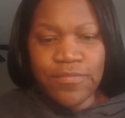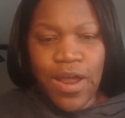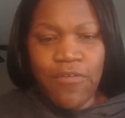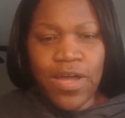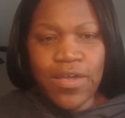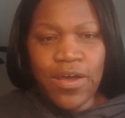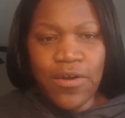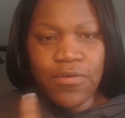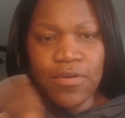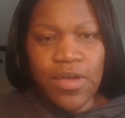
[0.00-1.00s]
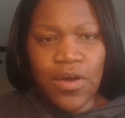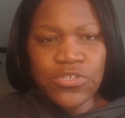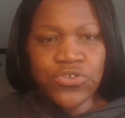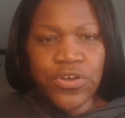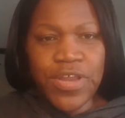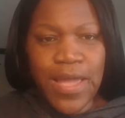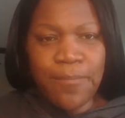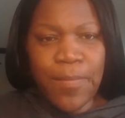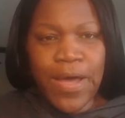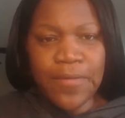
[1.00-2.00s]
All right, y'all. Y'all enjoy your day.
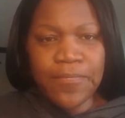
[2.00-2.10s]
Bye bye.